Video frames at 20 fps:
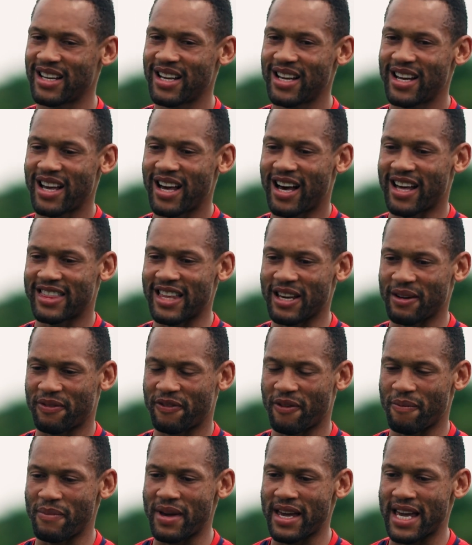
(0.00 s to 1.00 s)
Yep. I think
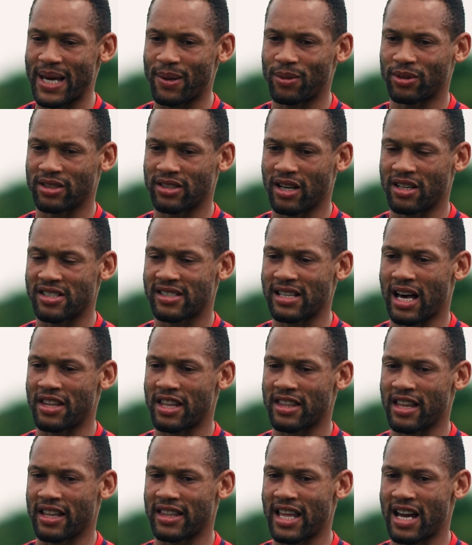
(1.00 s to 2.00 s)
for me, it was just
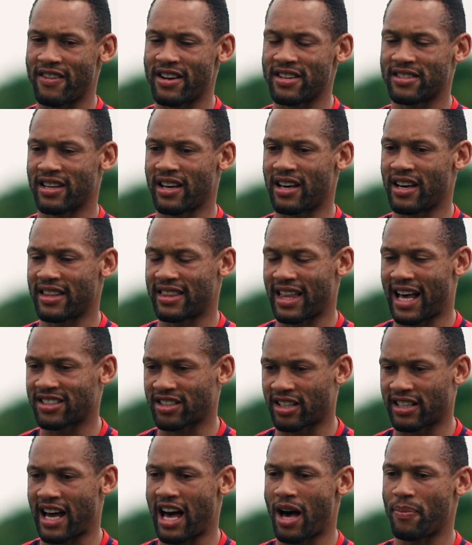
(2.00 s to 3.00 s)
understanding that there is a that's
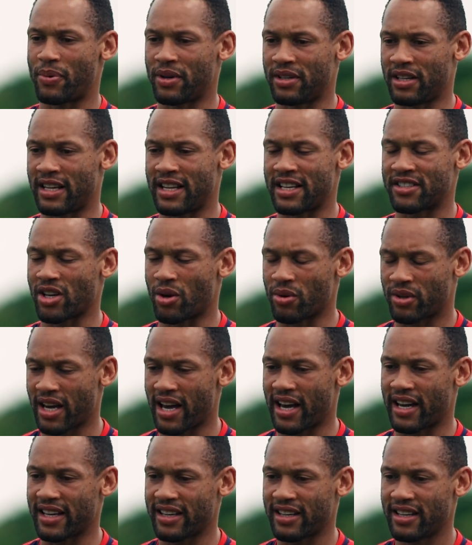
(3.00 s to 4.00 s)
going to happen and it's
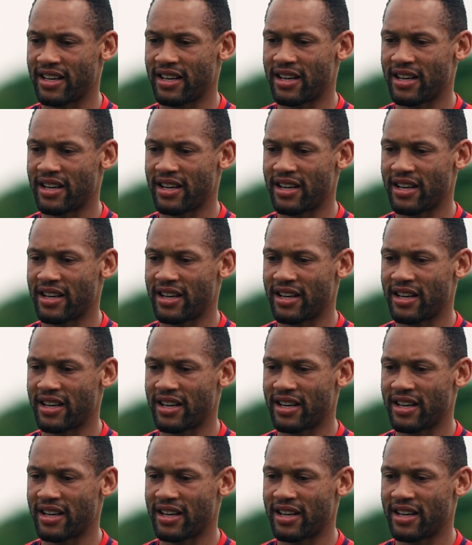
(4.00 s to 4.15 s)
okay.